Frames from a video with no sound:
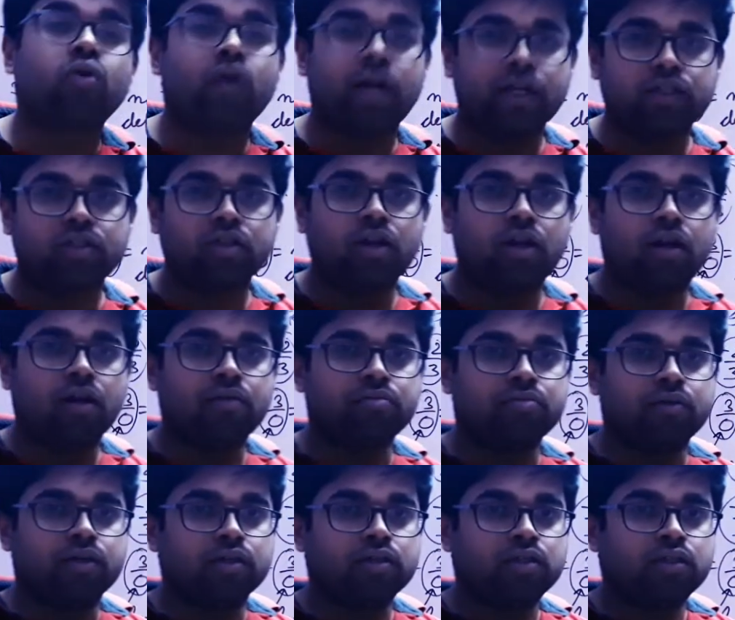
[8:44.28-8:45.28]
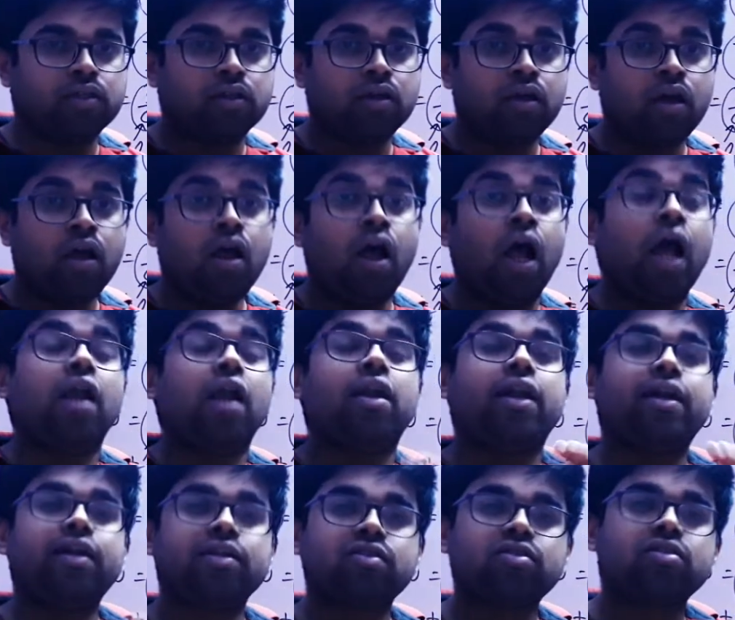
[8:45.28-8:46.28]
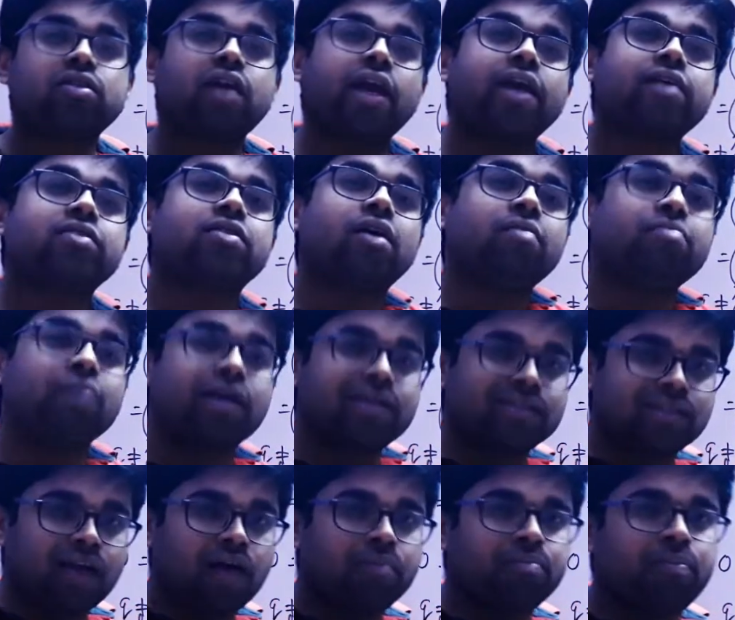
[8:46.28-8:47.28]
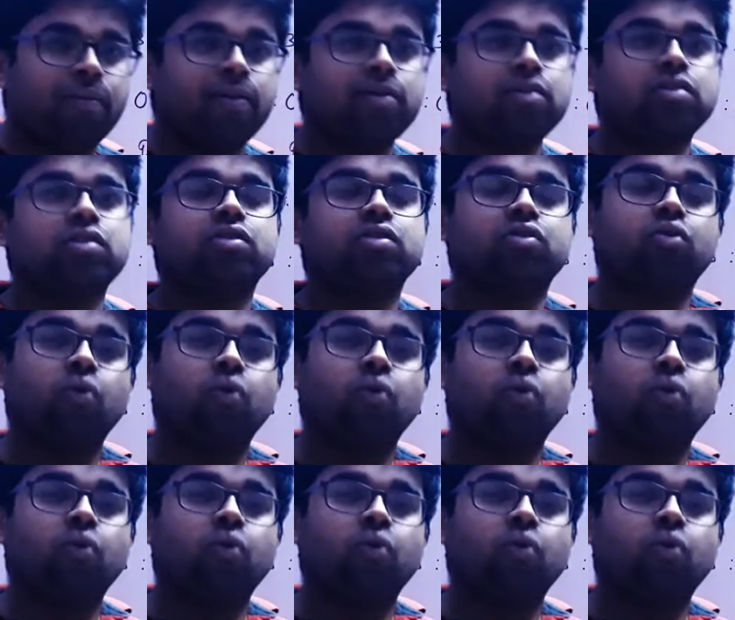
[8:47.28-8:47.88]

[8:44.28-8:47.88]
rational numbers. Let us take some examples to